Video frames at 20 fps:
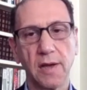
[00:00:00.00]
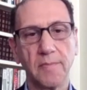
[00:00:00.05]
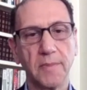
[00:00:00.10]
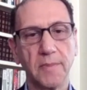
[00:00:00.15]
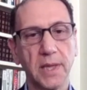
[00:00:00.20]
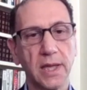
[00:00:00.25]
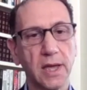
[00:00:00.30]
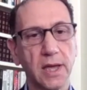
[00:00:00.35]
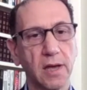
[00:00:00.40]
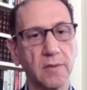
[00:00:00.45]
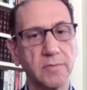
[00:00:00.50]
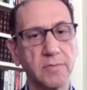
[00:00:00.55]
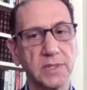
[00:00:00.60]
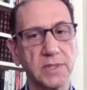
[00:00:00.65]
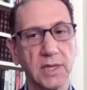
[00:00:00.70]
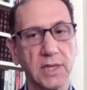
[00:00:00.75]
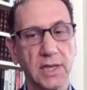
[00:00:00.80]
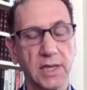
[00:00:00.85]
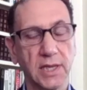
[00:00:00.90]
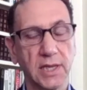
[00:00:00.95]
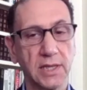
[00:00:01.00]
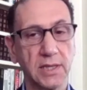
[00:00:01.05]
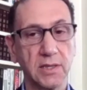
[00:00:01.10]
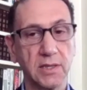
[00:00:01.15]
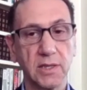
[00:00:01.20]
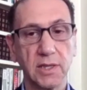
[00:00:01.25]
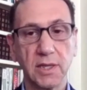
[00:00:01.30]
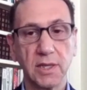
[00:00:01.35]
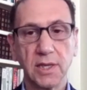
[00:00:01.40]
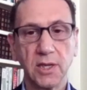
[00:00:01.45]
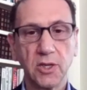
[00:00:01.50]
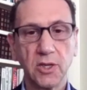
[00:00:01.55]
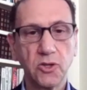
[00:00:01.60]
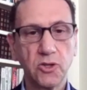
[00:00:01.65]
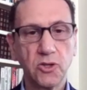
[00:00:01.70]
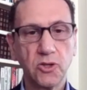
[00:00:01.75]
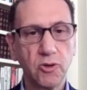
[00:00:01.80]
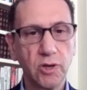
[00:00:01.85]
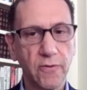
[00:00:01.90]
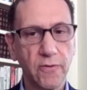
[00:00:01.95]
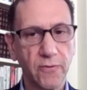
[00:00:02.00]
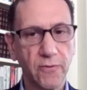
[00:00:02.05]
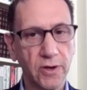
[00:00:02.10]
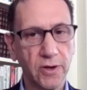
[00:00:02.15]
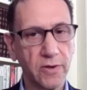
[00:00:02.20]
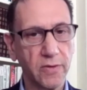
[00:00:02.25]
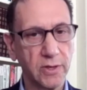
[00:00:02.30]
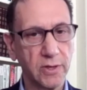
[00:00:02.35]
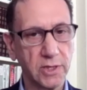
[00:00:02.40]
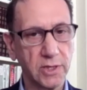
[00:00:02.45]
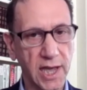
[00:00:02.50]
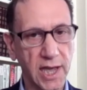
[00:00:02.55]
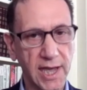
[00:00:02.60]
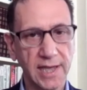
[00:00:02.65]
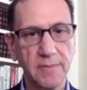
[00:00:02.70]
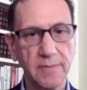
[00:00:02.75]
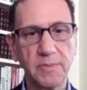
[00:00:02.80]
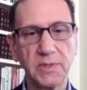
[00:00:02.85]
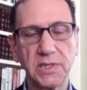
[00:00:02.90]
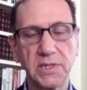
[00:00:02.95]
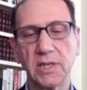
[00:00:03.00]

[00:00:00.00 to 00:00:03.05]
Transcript: It comes in two different types.